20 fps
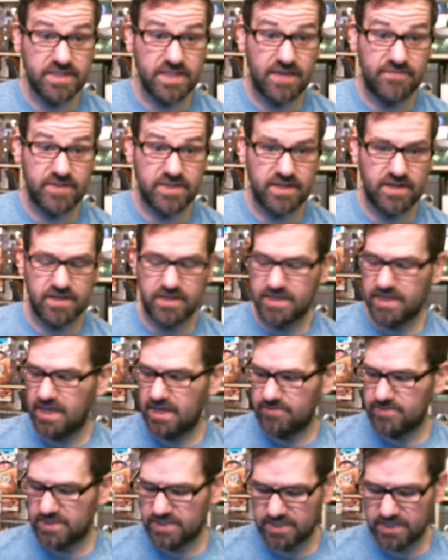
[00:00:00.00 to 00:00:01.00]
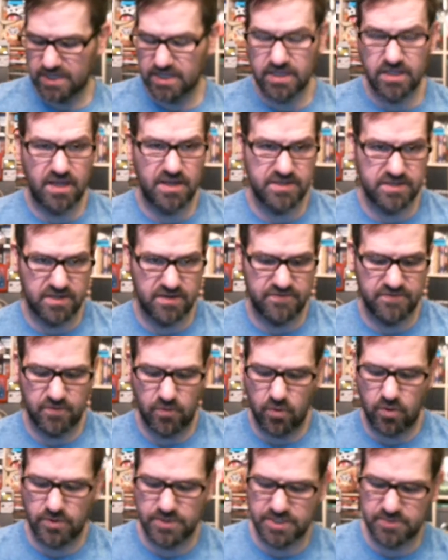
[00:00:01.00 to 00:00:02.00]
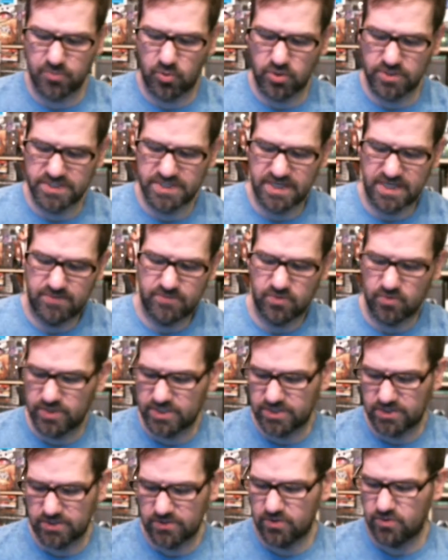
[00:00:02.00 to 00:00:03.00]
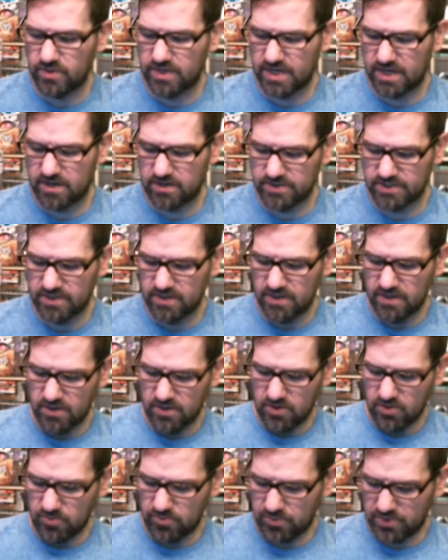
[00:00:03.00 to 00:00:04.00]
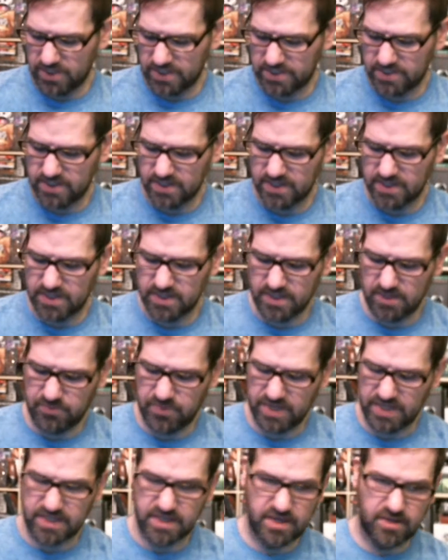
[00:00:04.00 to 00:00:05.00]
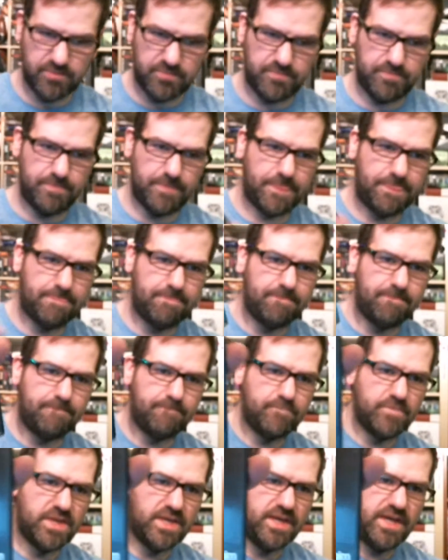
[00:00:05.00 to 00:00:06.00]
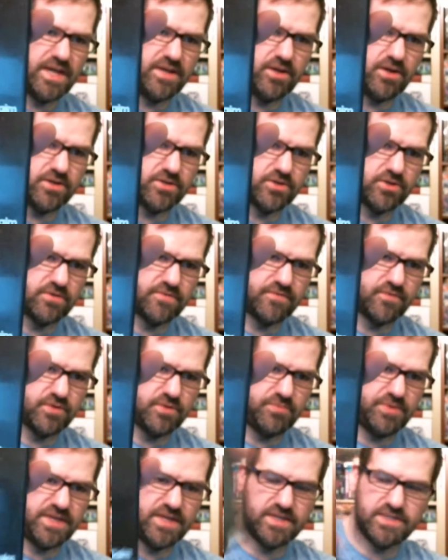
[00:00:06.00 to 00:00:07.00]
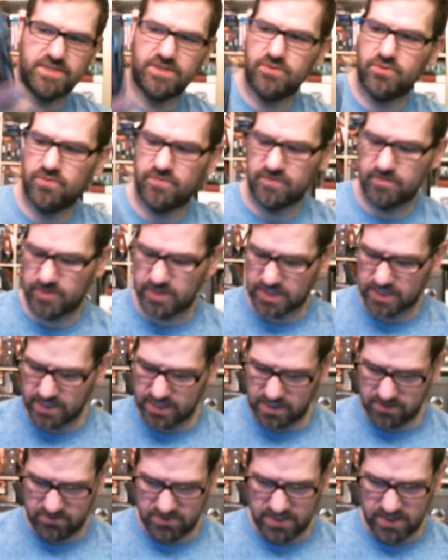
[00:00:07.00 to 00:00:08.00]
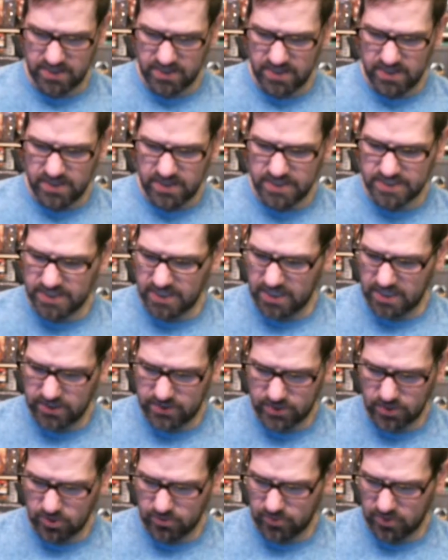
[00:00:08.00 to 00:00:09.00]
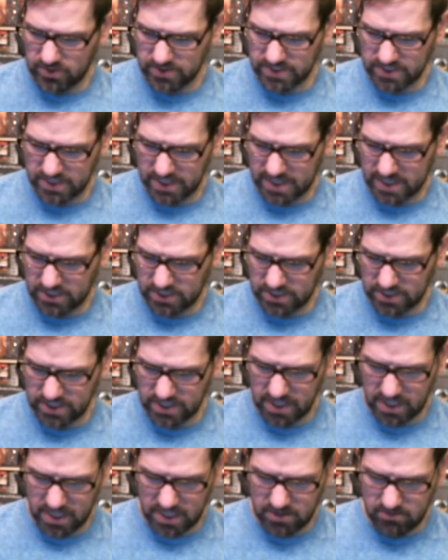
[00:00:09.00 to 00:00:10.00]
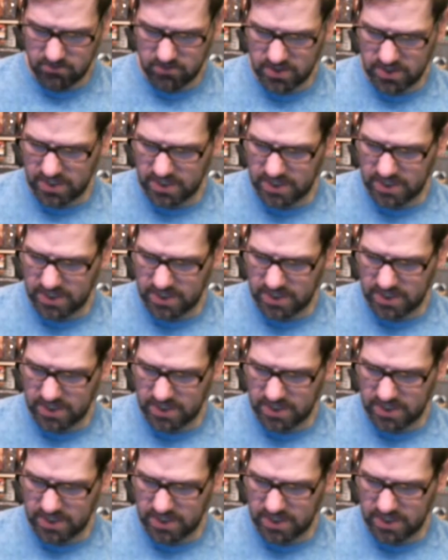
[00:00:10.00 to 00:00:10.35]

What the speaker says: have a ton of games, it's a glut of old sports games, which, who cares? But I picked up Headhunter for the PS2 from Acclaim. It's a third-person action game.